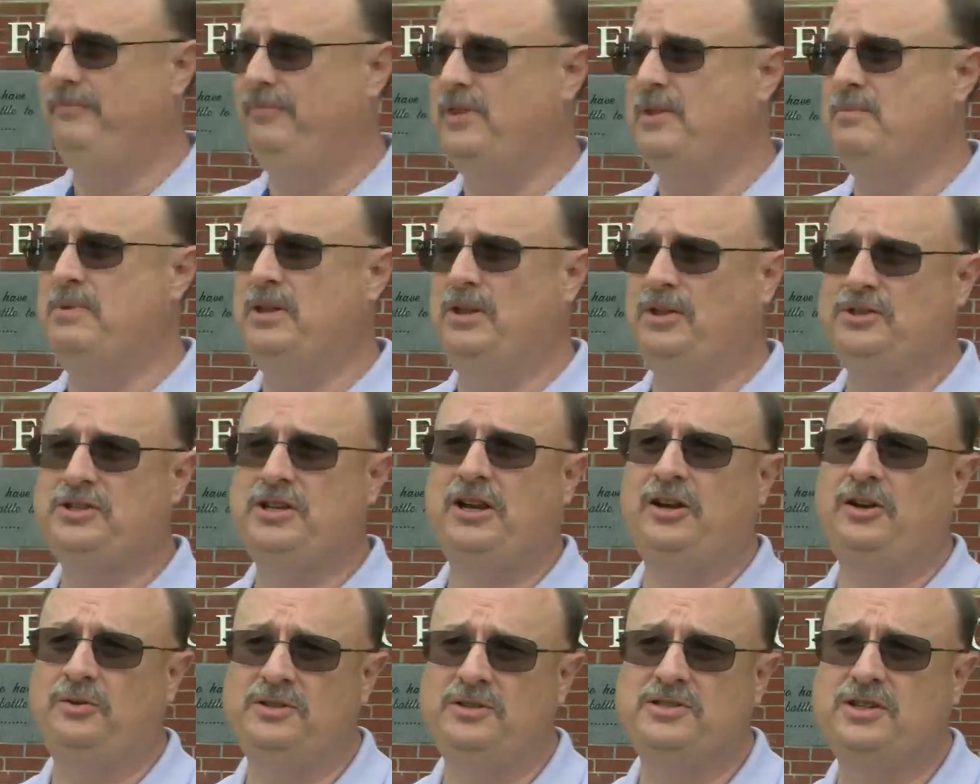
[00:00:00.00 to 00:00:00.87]
The
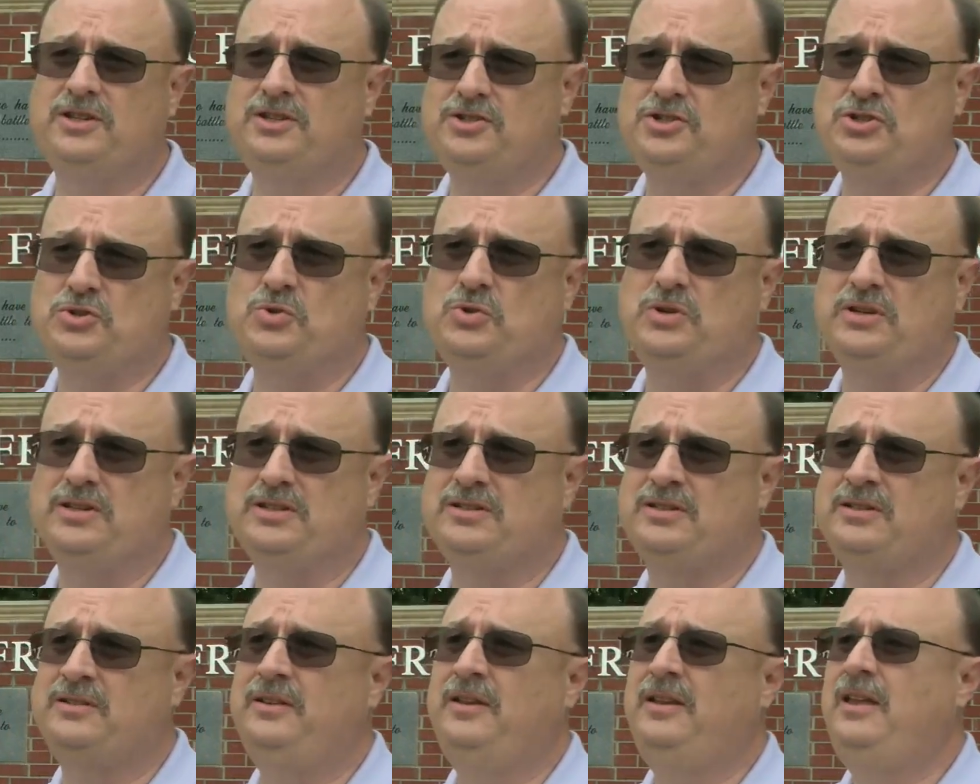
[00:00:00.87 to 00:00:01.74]
military was a good
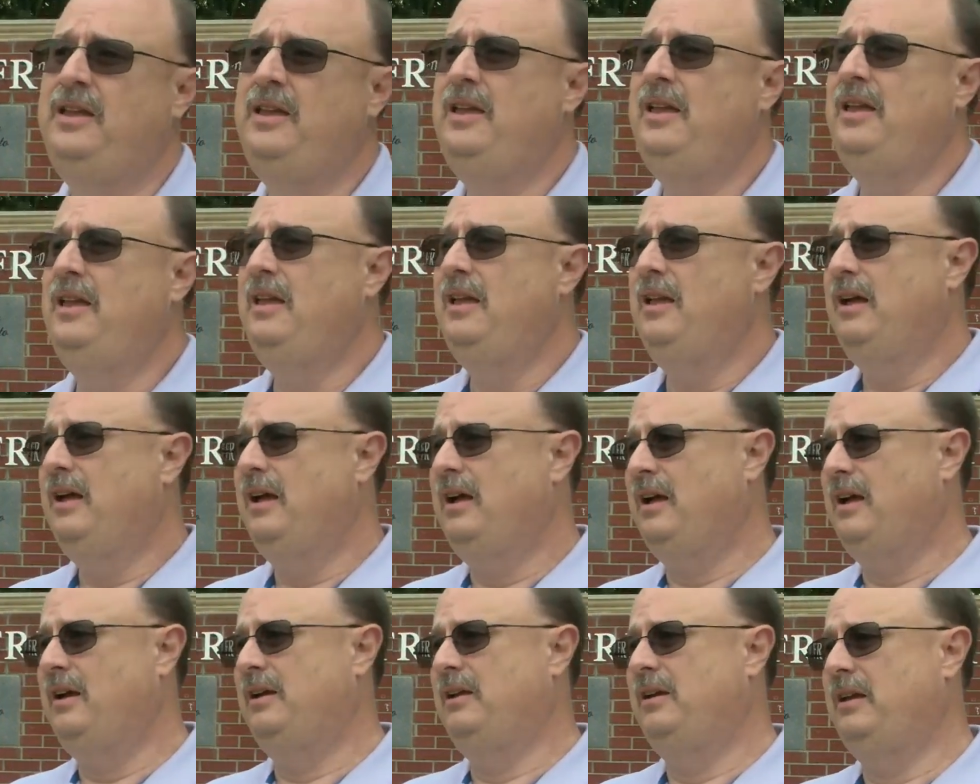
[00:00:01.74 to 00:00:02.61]
choice.
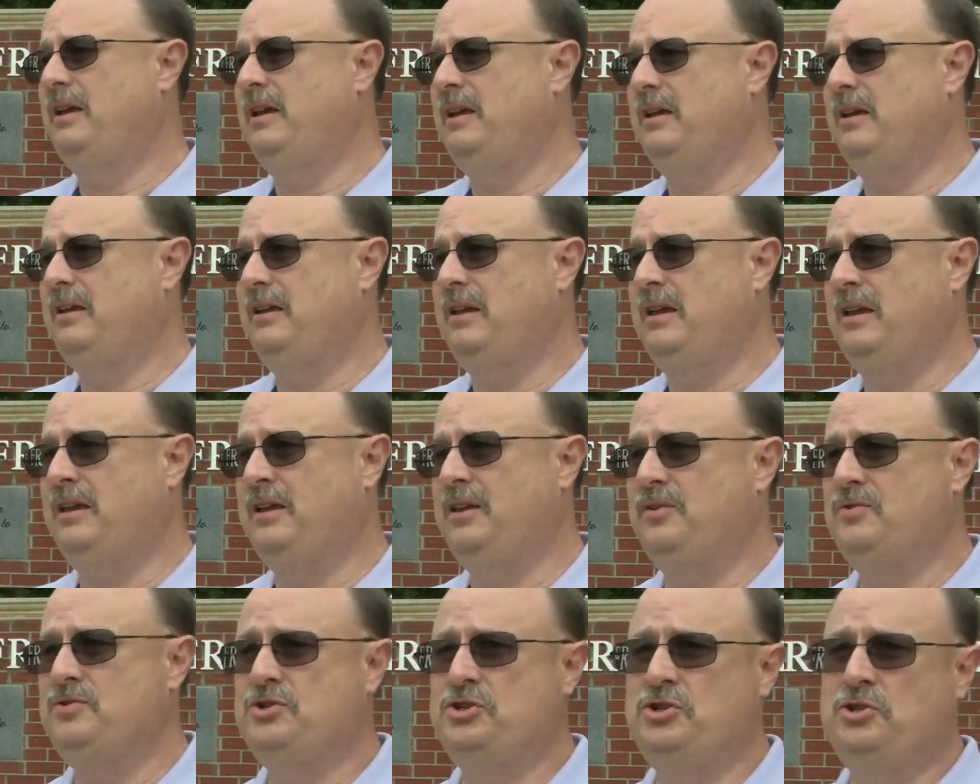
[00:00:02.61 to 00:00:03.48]
Uh, it, it
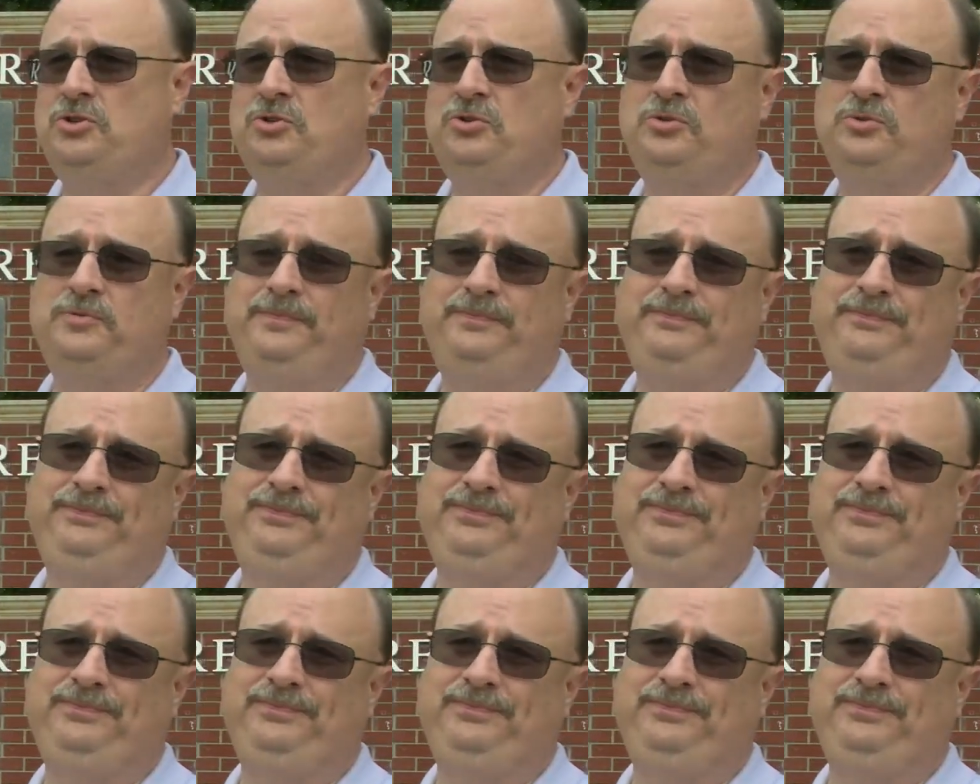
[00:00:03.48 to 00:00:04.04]
gives you